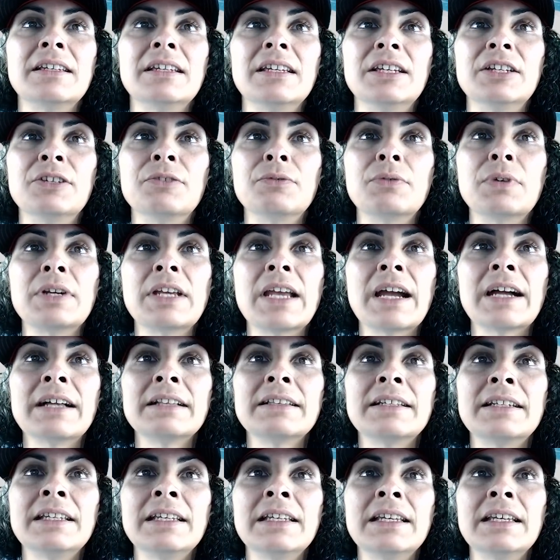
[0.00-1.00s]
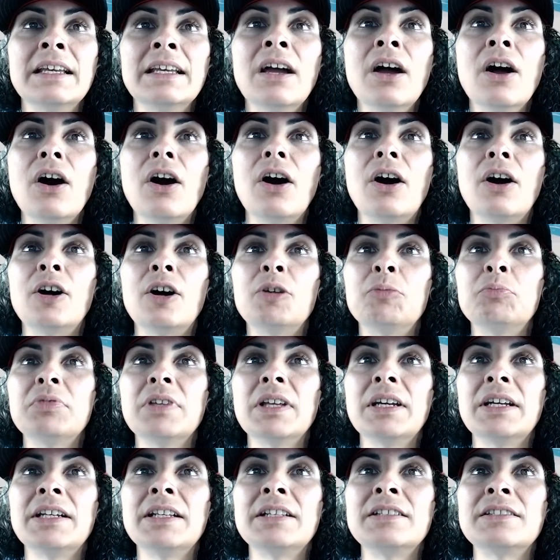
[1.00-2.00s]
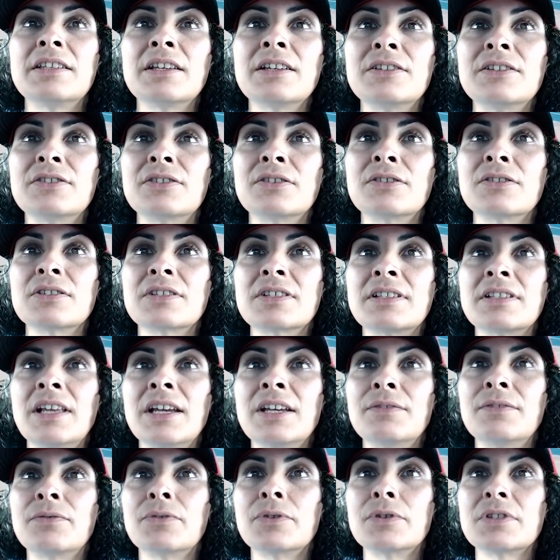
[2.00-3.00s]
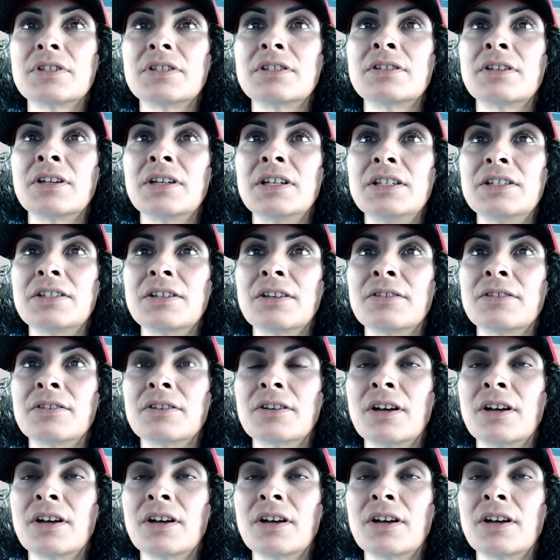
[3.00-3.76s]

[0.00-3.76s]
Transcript: In reality, all planets exert slight forces on each other,